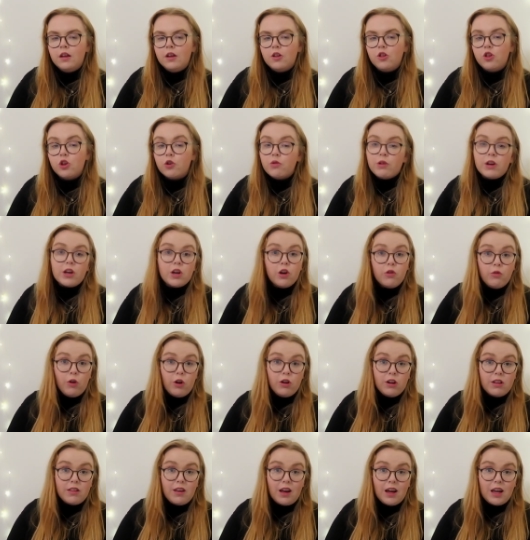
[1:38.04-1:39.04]
during
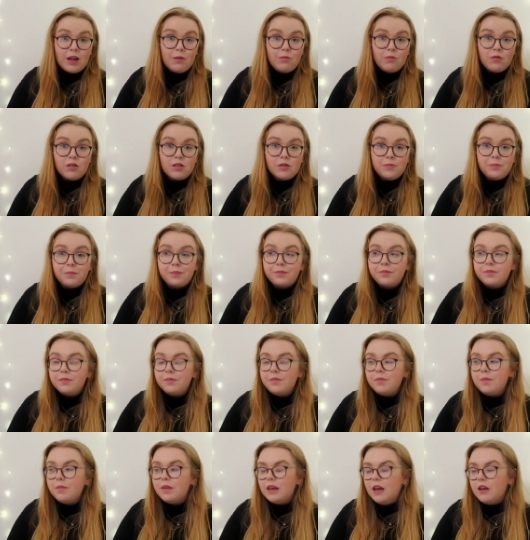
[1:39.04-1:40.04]
corona times,
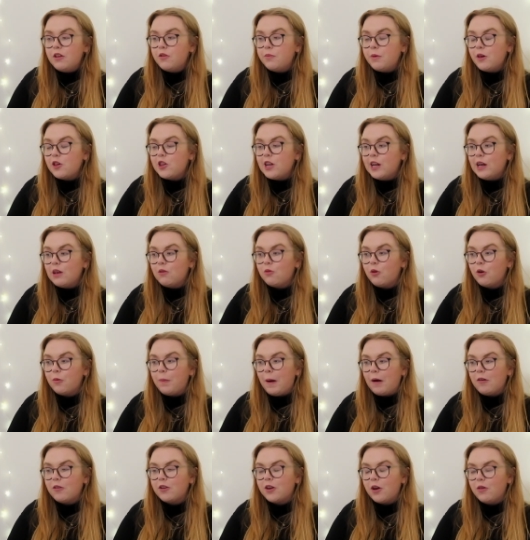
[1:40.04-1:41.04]
especially as we're
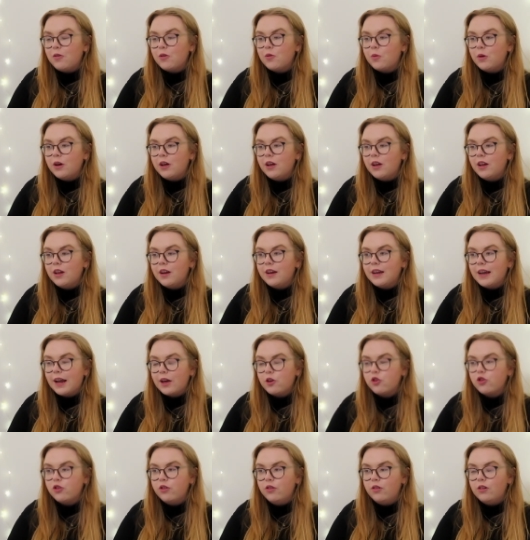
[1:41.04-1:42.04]
about to go into a
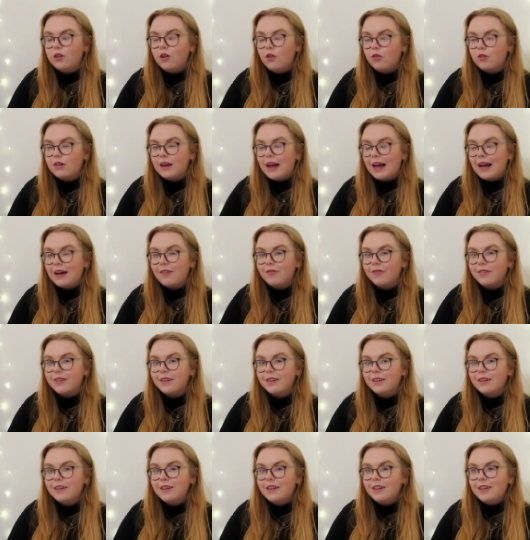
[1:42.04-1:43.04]
national lockdown,
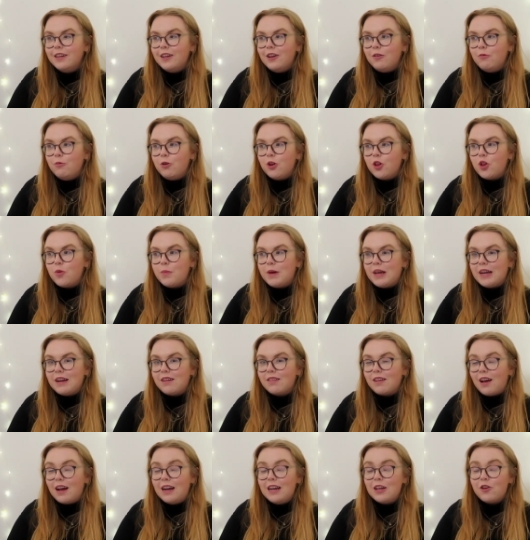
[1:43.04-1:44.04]
which
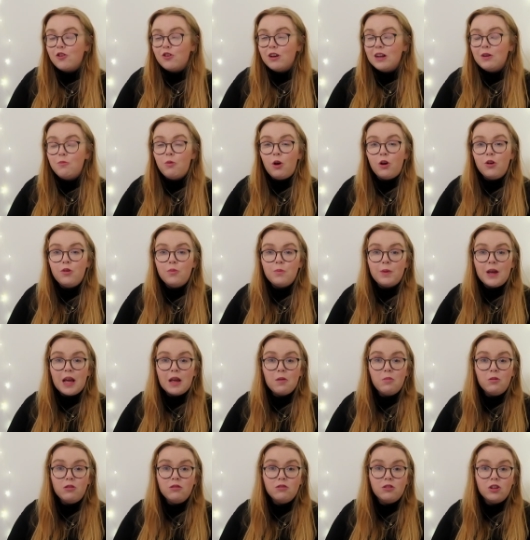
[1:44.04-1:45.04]
means I literally won't be
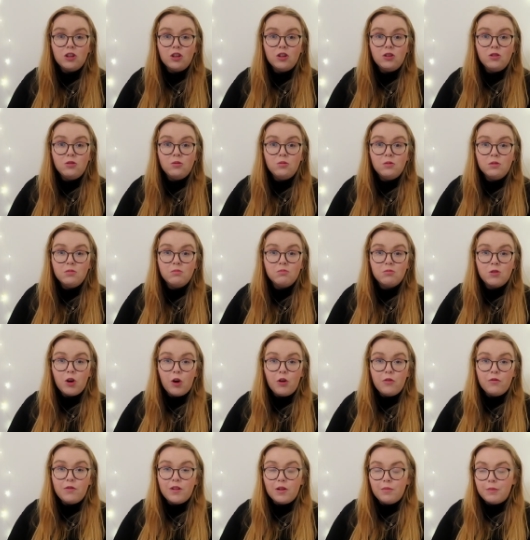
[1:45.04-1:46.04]
able to go
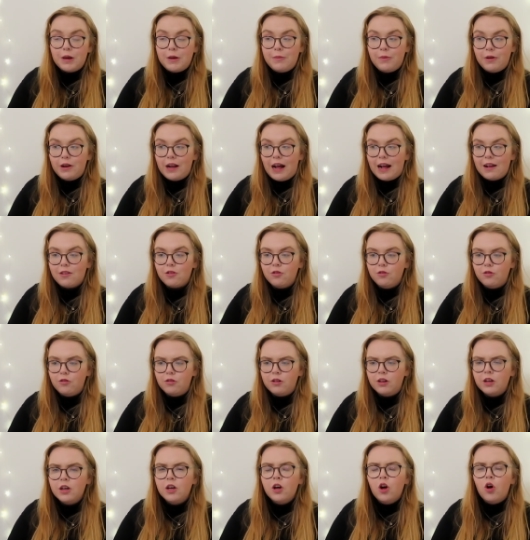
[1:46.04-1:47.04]
and film people at
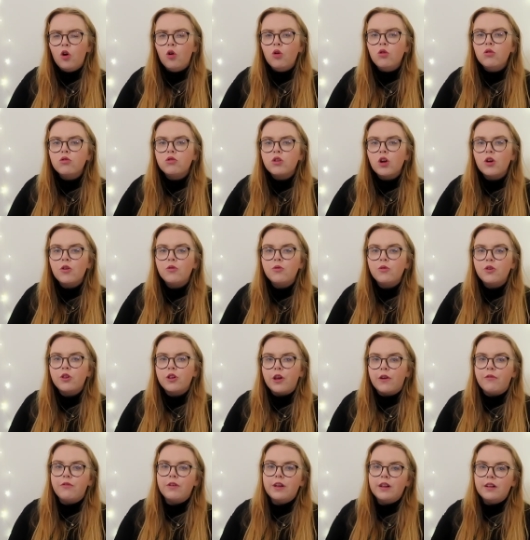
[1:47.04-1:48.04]
all. Also,
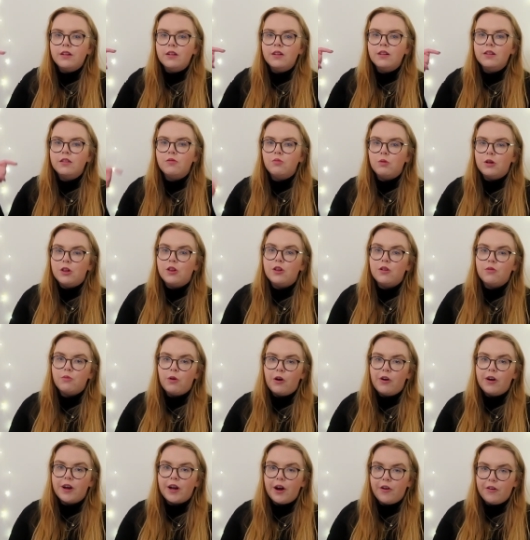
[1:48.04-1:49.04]
Sheffield, which is
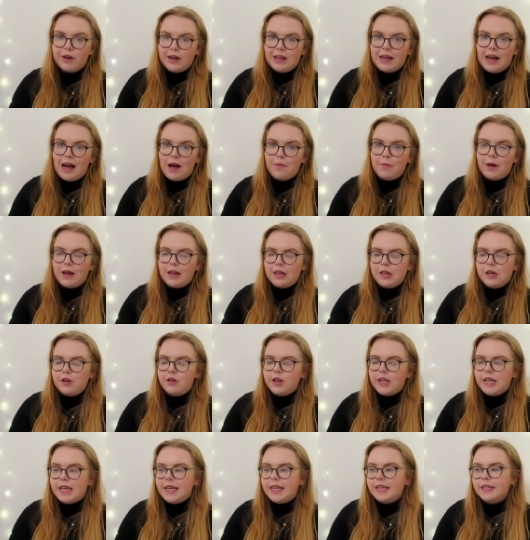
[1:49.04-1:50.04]
where I currently am at
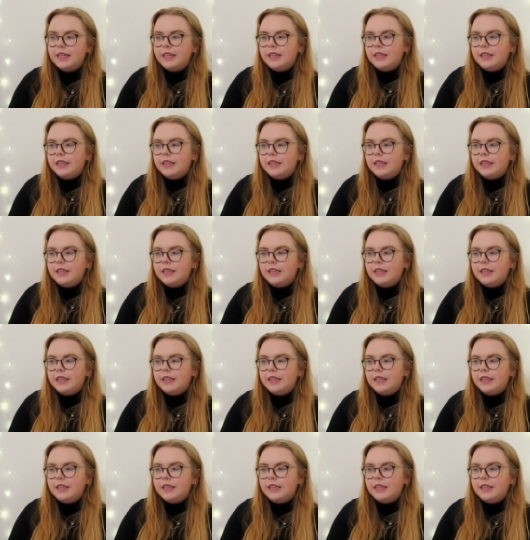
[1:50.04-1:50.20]
uni,